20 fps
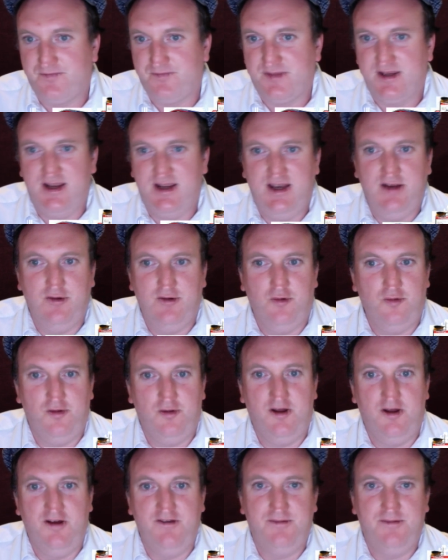getting all
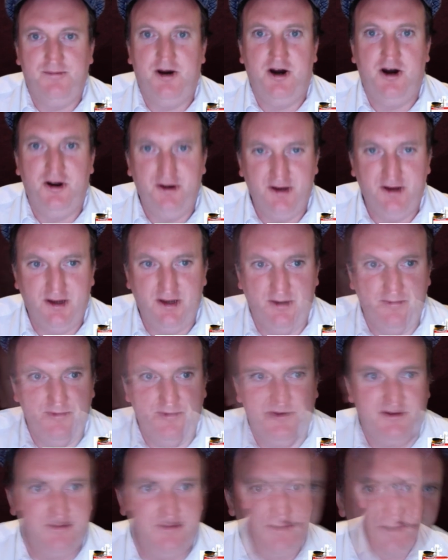those
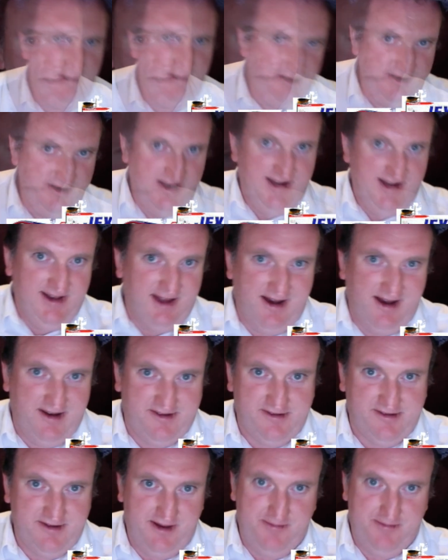podiums, and that
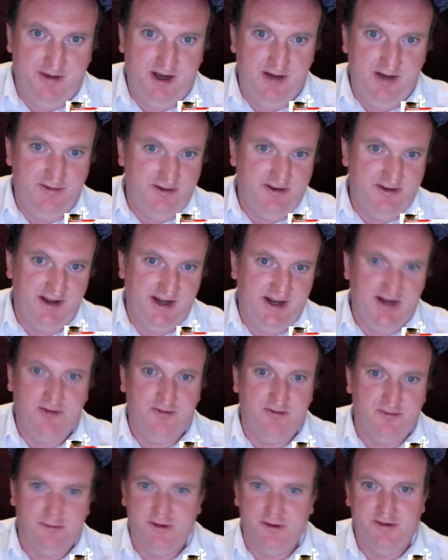last lap overtake
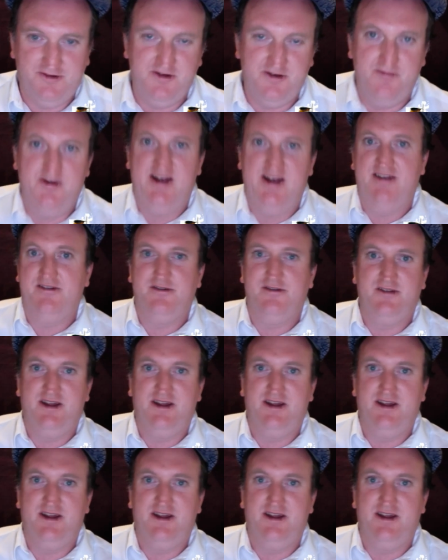on Christian Mansell.